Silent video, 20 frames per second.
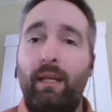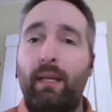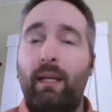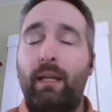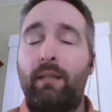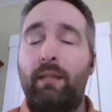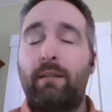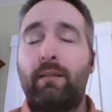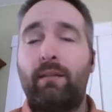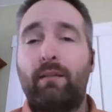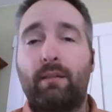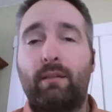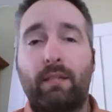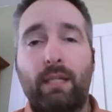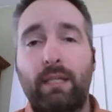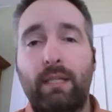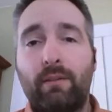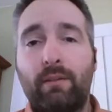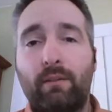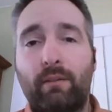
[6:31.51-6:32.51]
It's
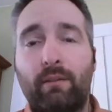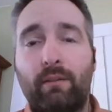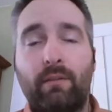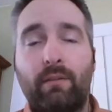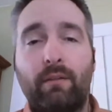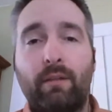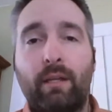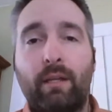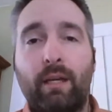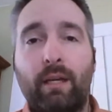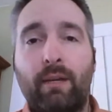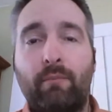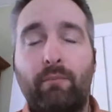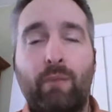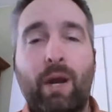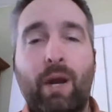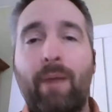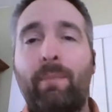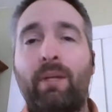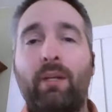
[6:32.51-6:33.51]
seasonal
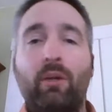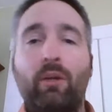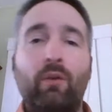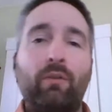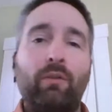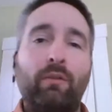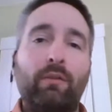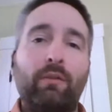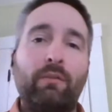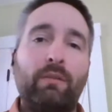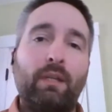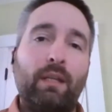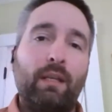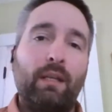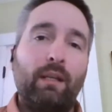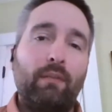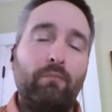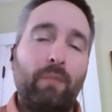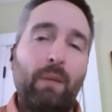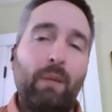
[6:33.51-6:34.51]
property owners.
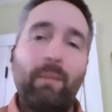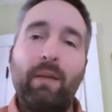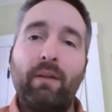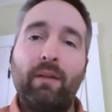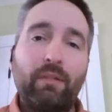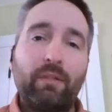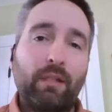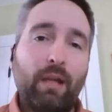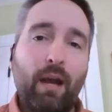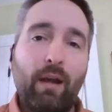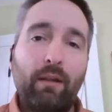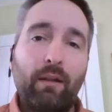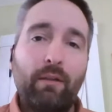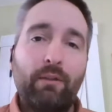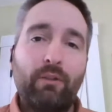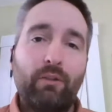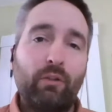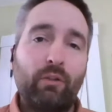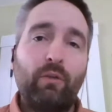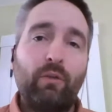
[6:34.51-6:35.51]
Maybe there's a
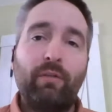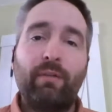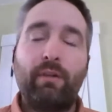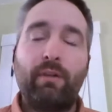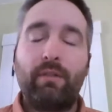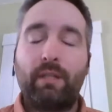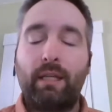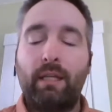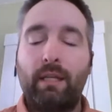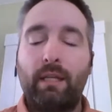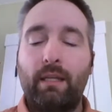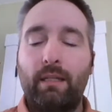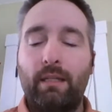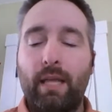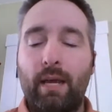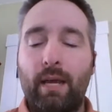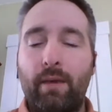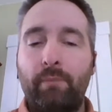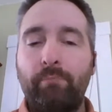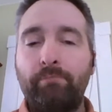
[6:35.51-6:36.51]
college or university in
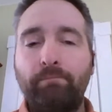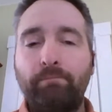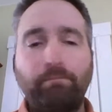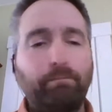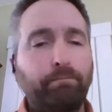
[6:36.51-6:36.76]
town.